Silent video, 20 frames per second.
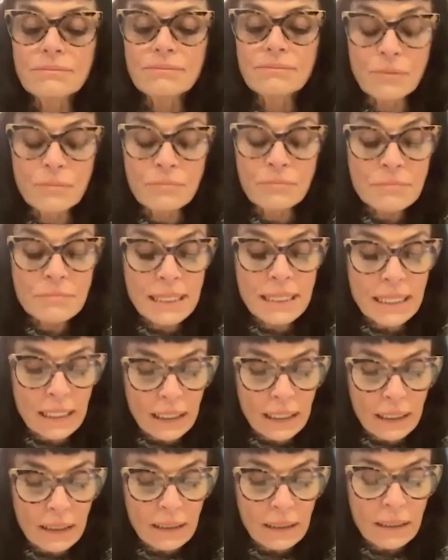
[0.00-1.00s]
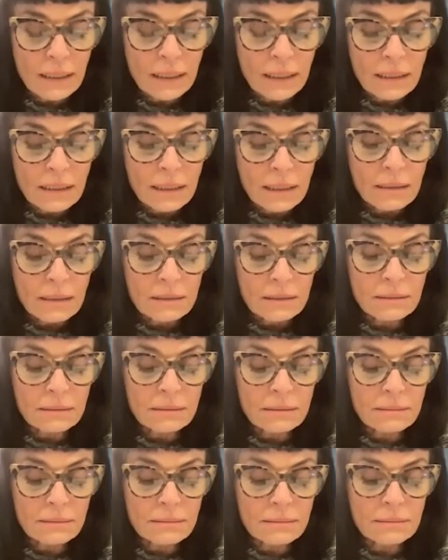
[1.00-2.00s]
me,
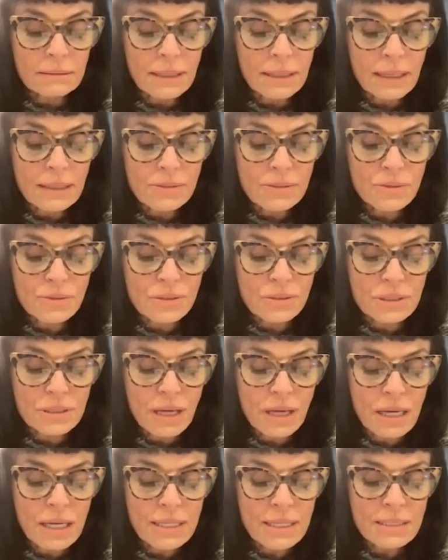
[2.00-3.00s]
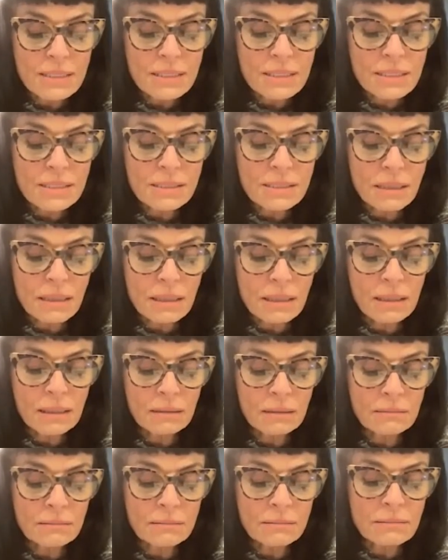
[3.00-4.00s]
exercise
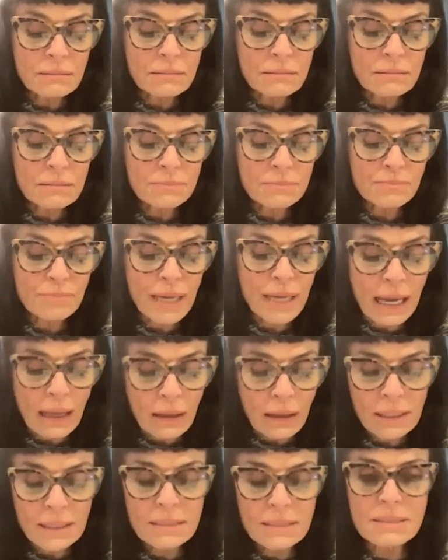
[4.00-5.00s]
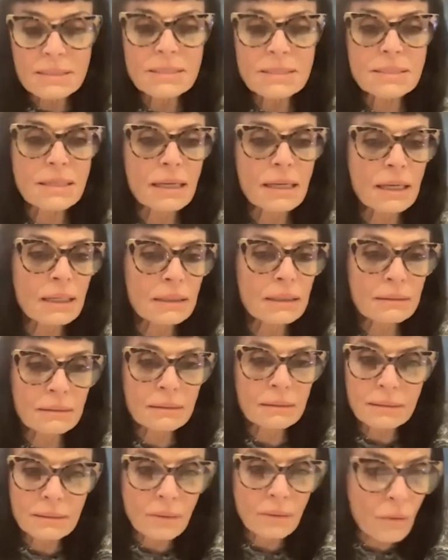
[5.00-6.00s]
and balance
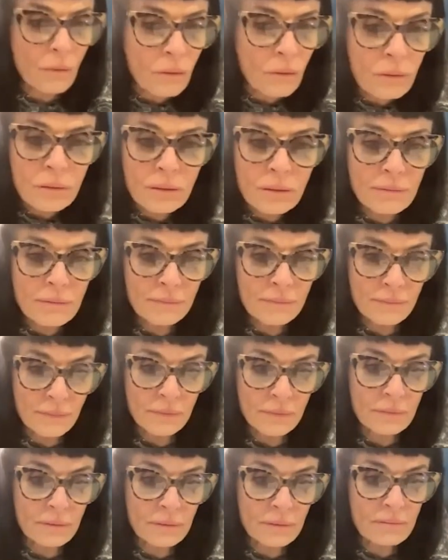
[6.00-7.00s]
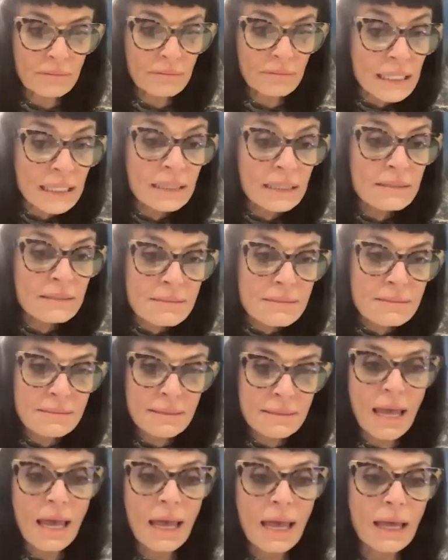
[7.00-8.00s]
and all of the things
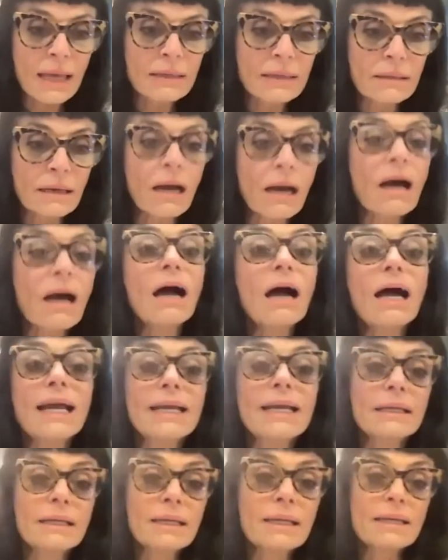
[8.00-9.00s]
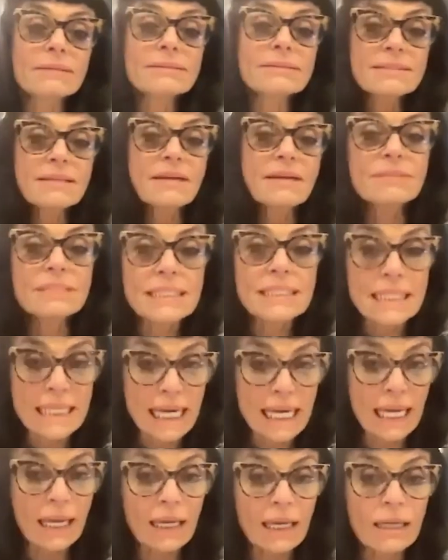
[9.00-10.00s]
that I, at
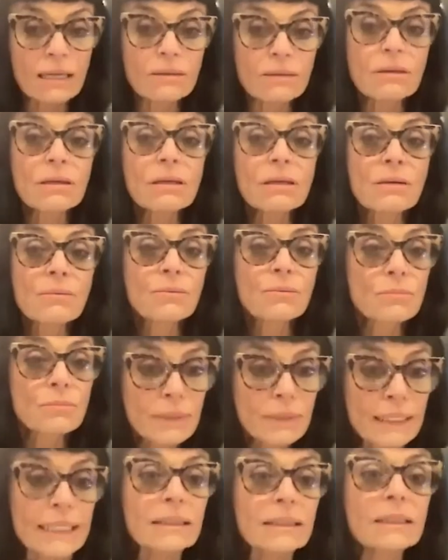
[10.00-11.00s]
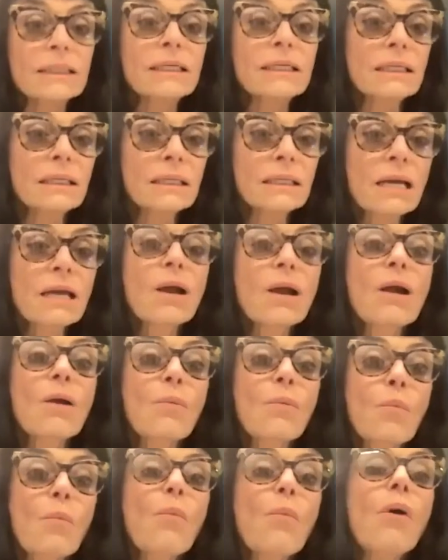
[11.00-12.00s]
78, really
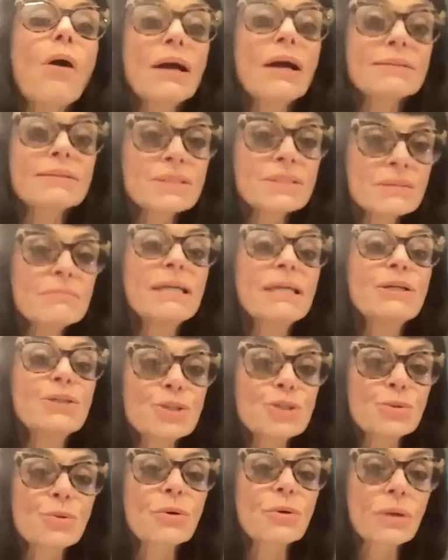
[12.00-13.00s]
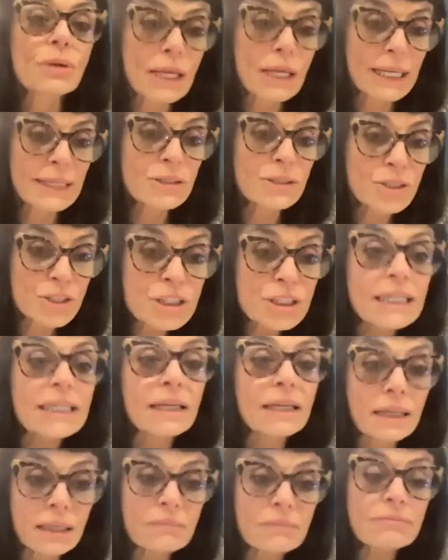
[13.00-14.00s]
want to make sure I
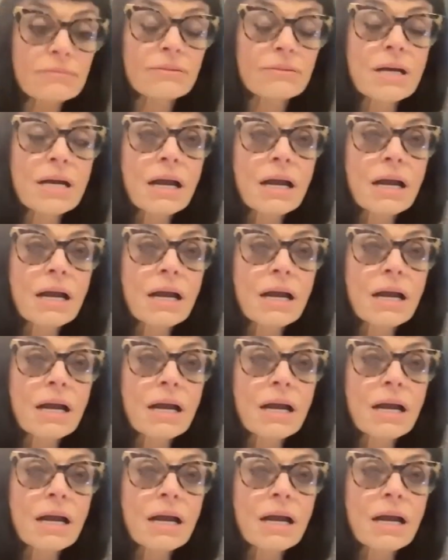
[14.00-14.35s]
achieve